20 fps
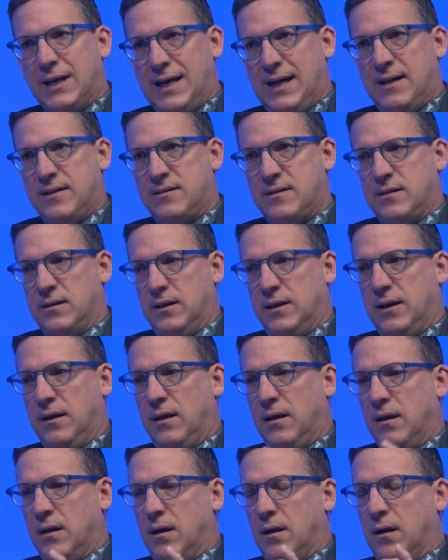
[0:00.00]
constantly.
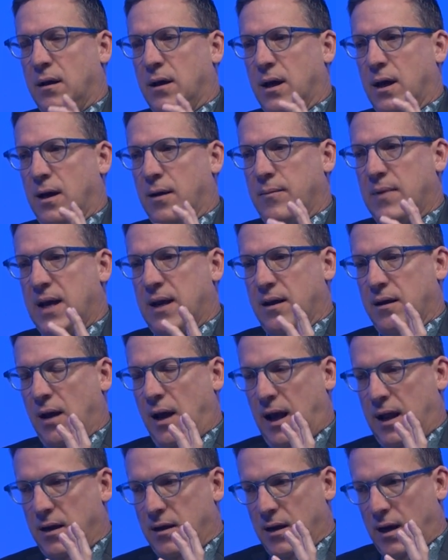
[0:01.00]

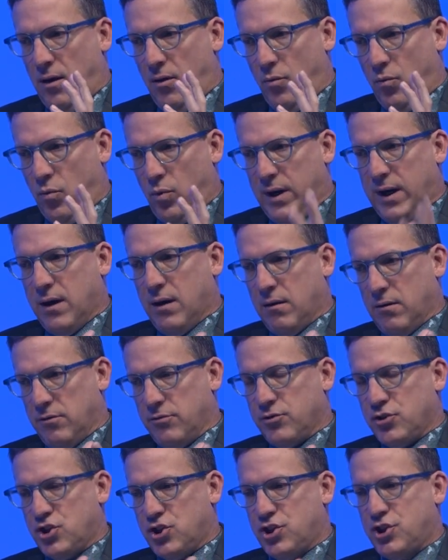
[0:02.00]
And we're
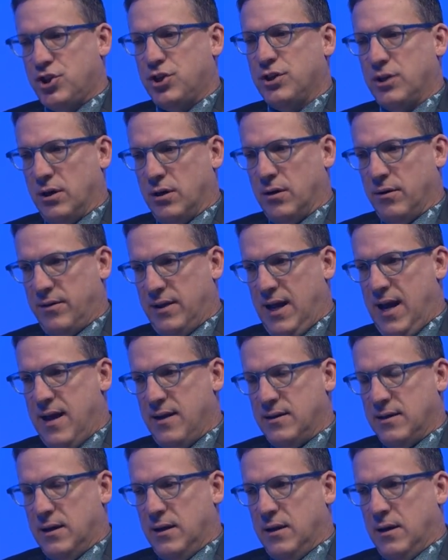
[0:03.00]
sure
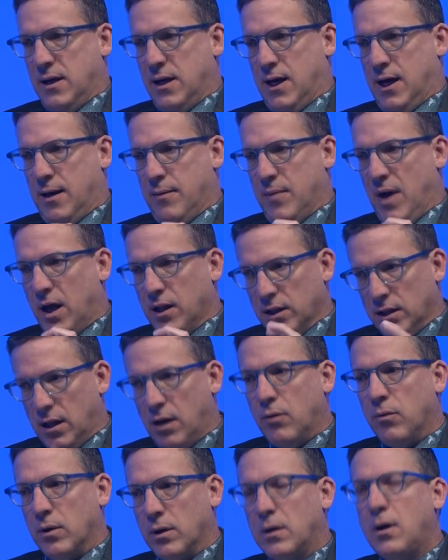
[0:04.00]
that a
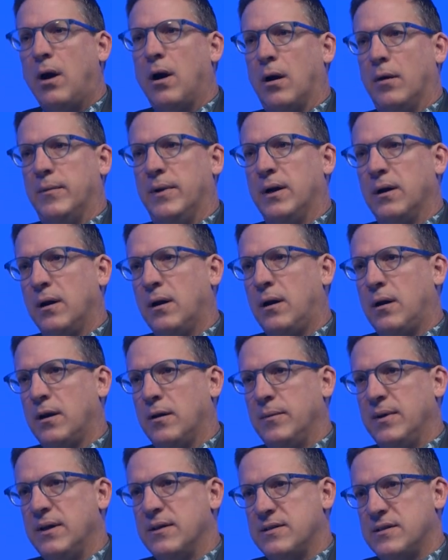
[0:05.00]
lower carbon
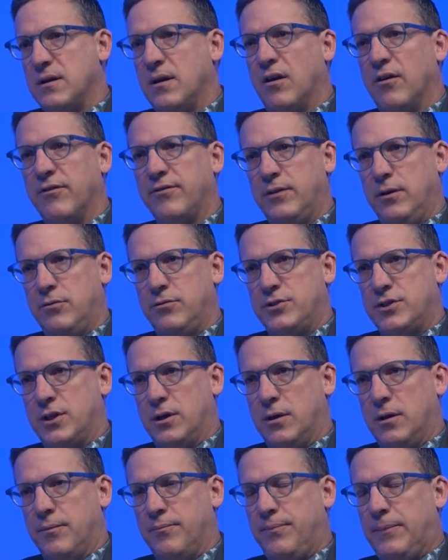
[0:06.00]
economy is in our
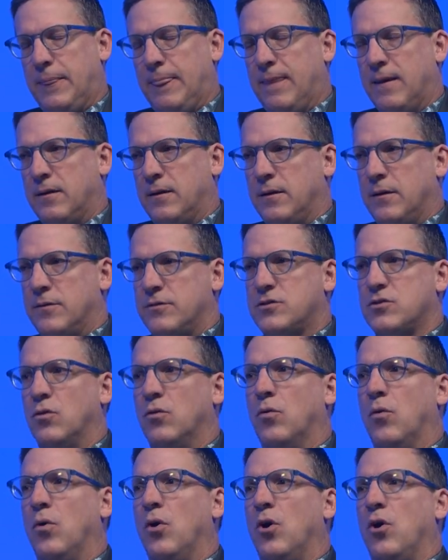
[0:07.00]
future.
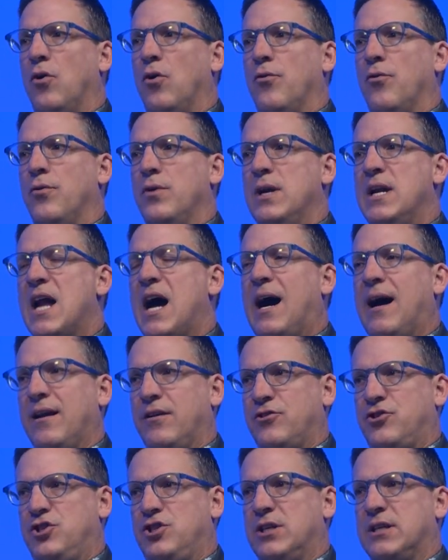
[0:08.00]
So
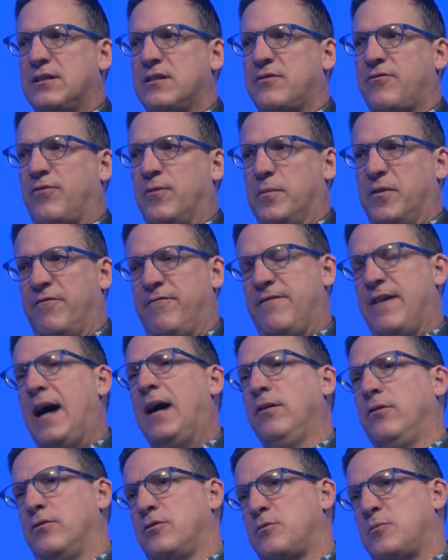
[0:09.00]
not just from a
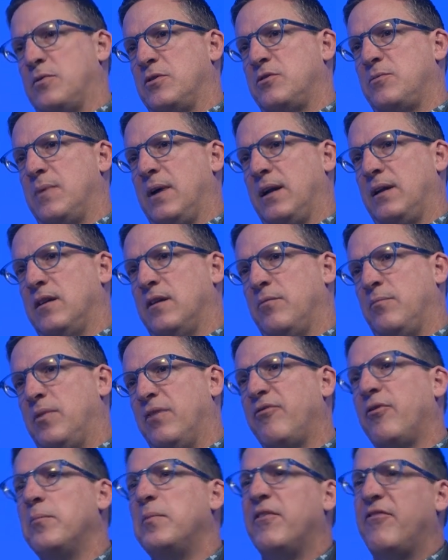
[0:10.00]
values perspective,
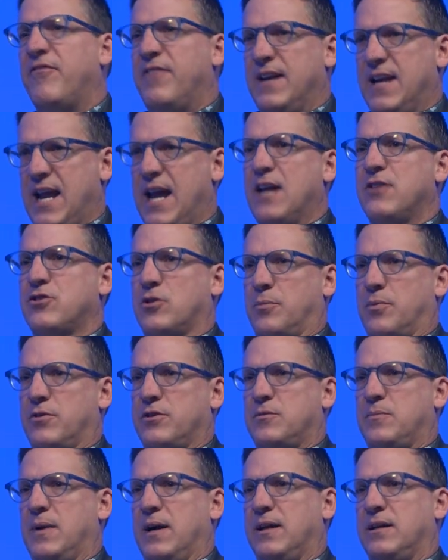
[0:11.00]
but from a financial
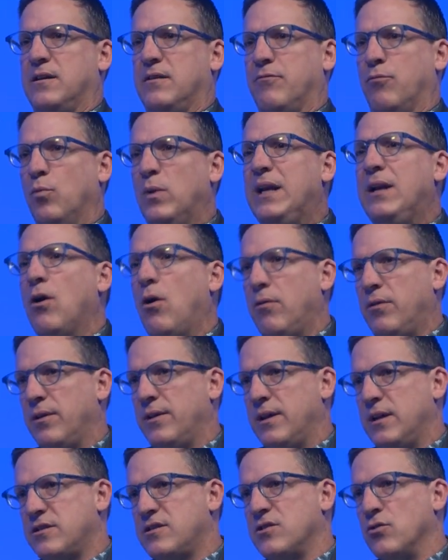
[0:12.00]
perspective, we know
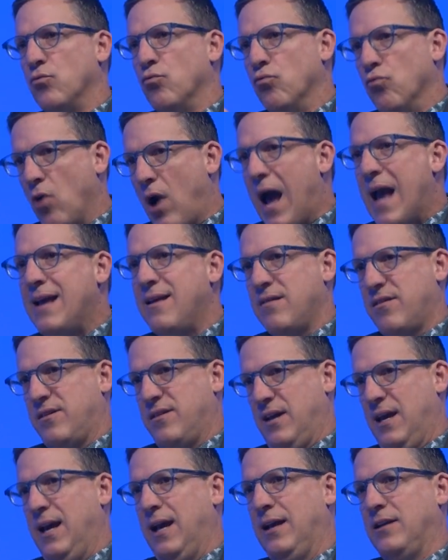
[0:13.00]
that it's the right
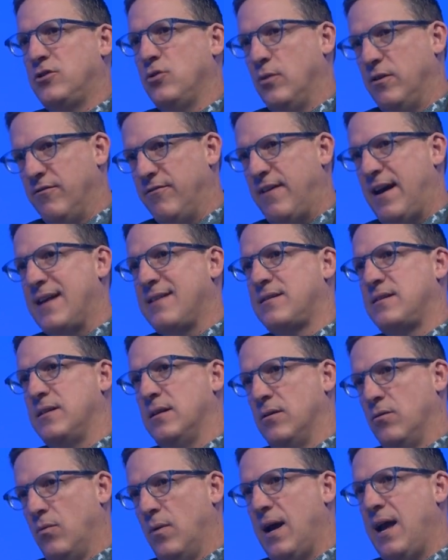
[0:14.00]
thing to invest
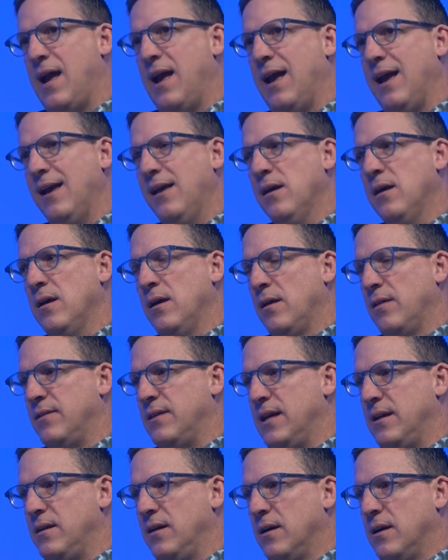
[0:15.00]
in a way
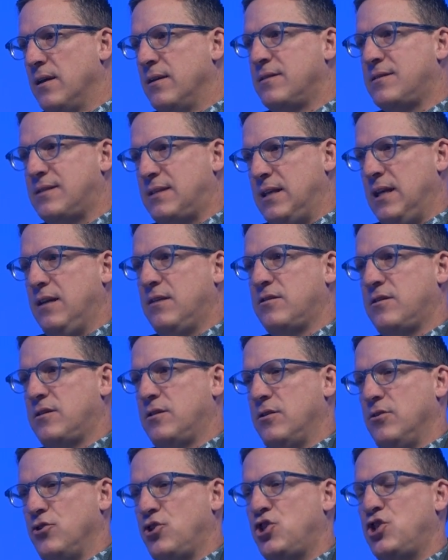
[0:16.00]
that seeks
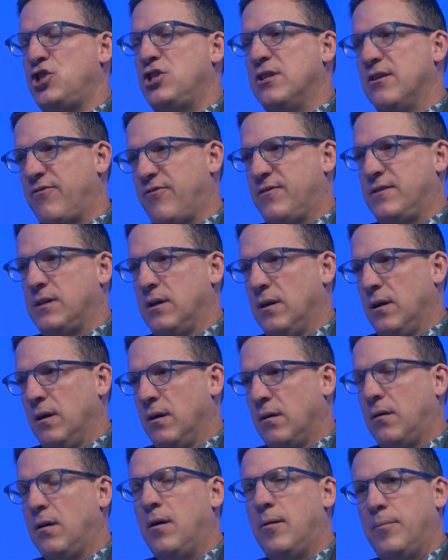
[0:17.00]
to shift
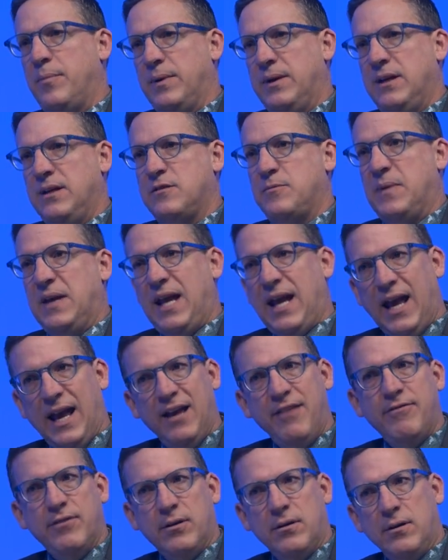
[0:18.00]
companies'
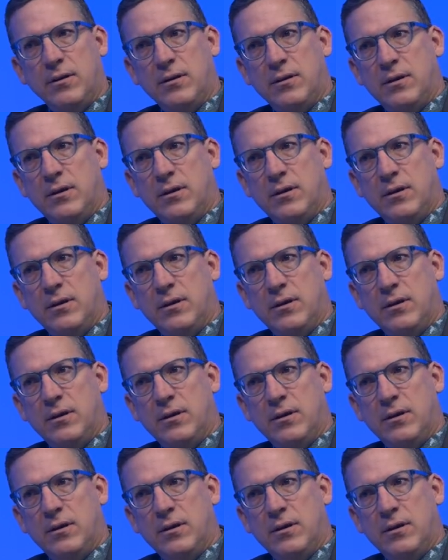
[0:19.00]
behavior